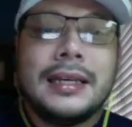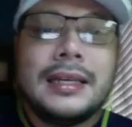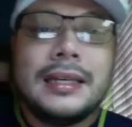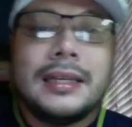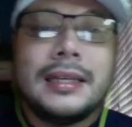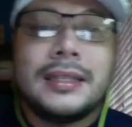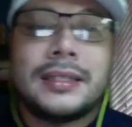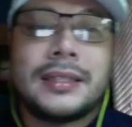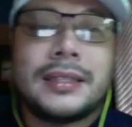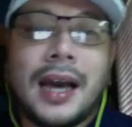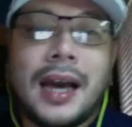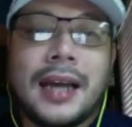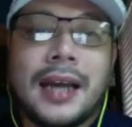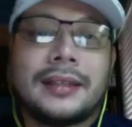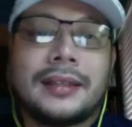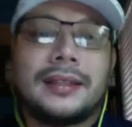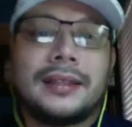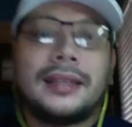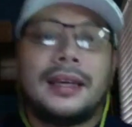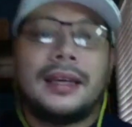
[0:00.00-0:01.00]

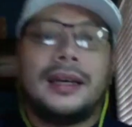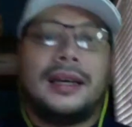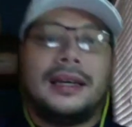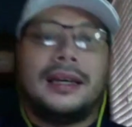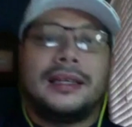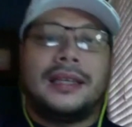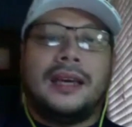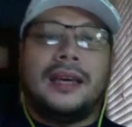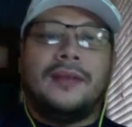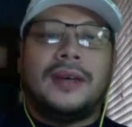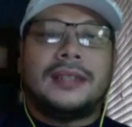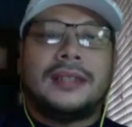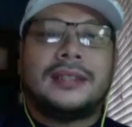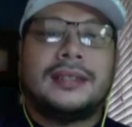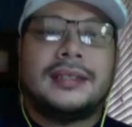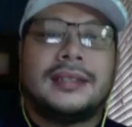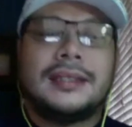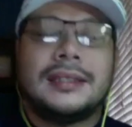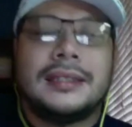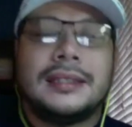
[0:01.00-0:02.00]
Scott, give us
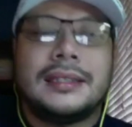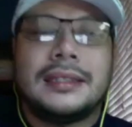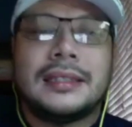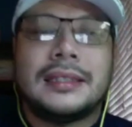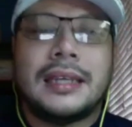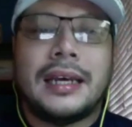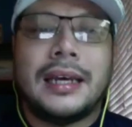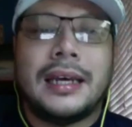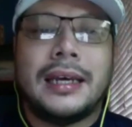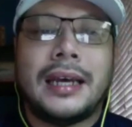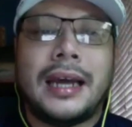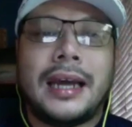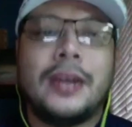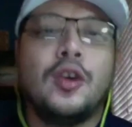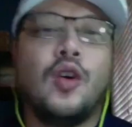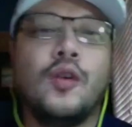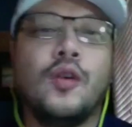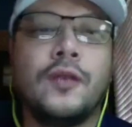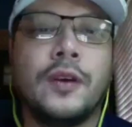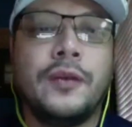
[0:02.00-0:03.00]
an
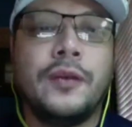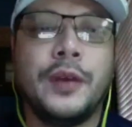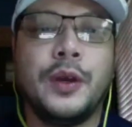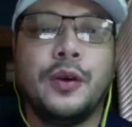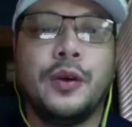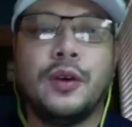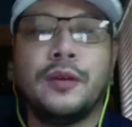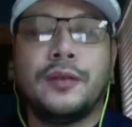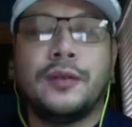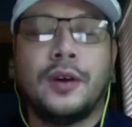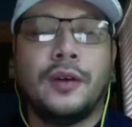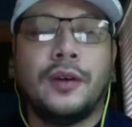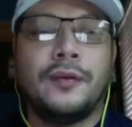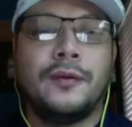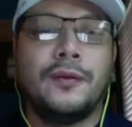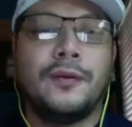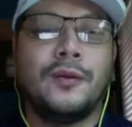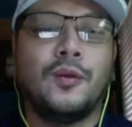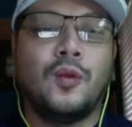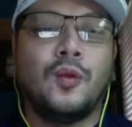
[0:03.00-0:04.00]
overview of
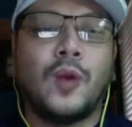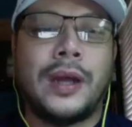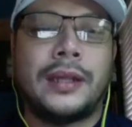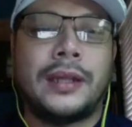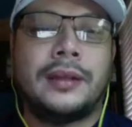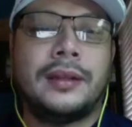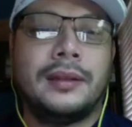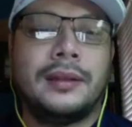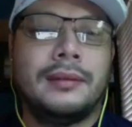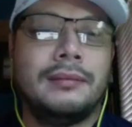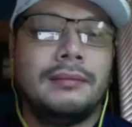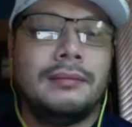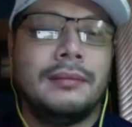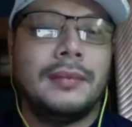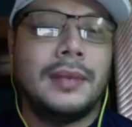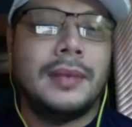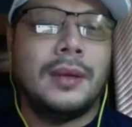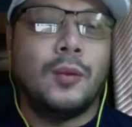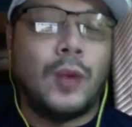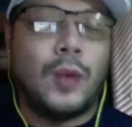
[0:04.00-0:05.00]
what
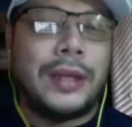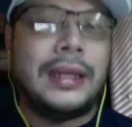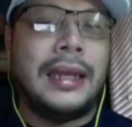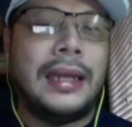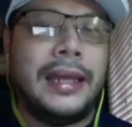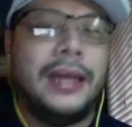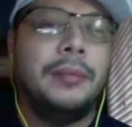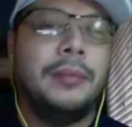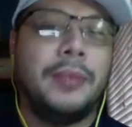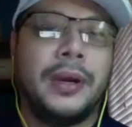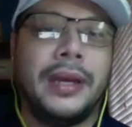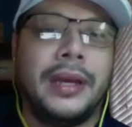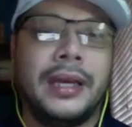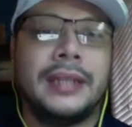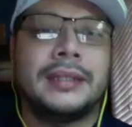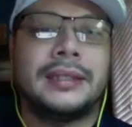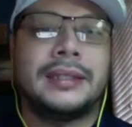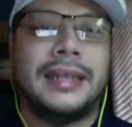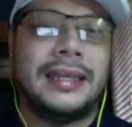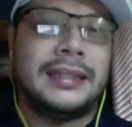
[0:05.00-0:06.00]
Libre
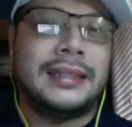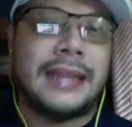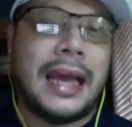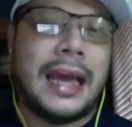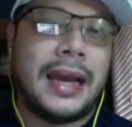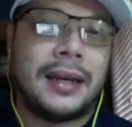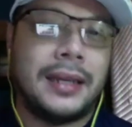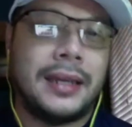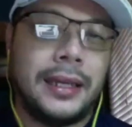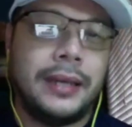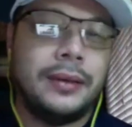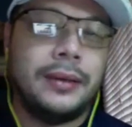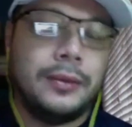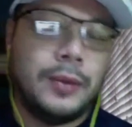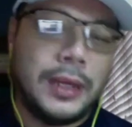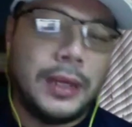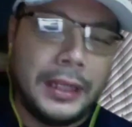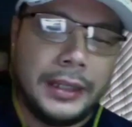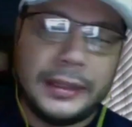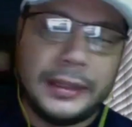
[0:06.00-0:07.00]
is exactly.
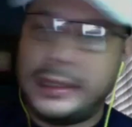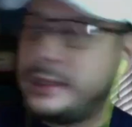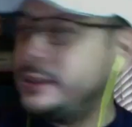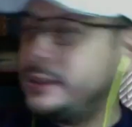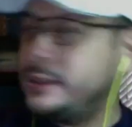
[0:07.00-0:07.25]
What is it?